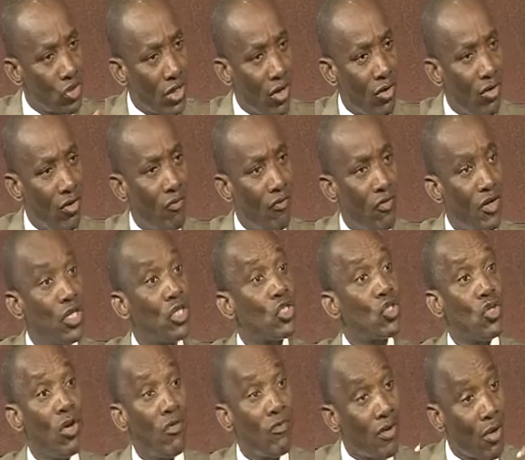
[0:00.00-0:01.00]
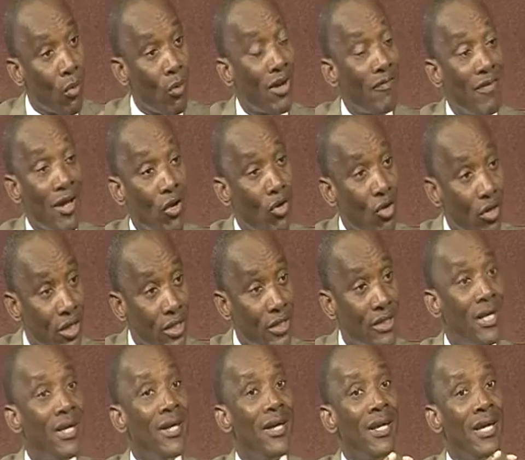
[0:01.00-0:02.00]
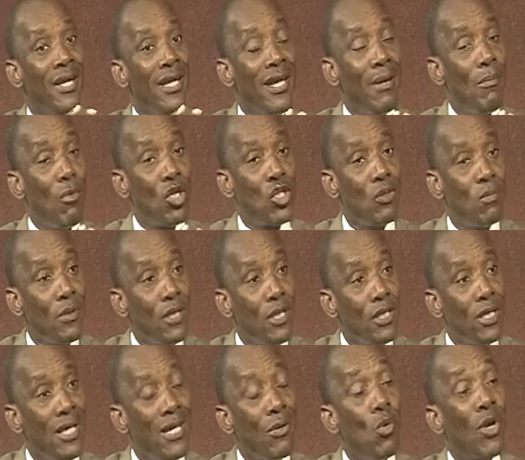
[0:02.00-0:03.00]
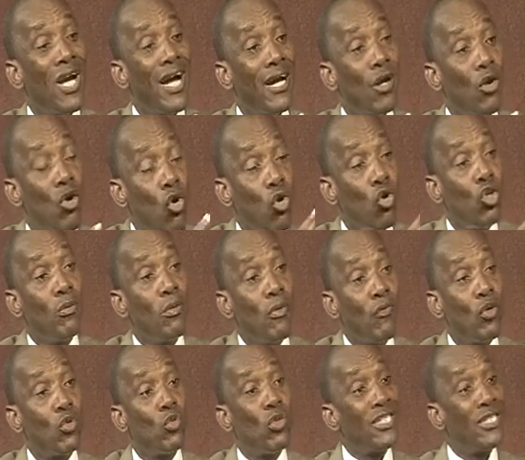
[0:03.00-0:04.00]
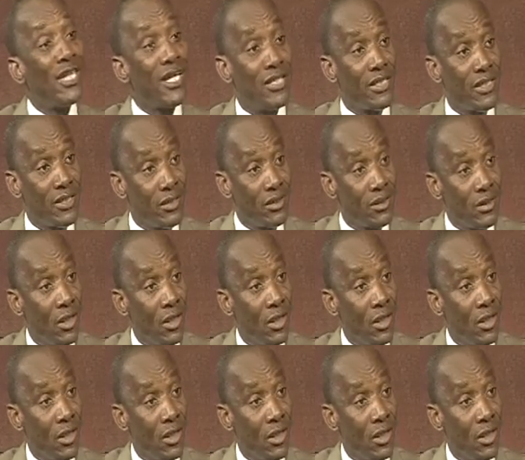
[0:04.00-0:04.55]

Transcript: conference, a sovereign, whatever you call it. We can conclude before 2019.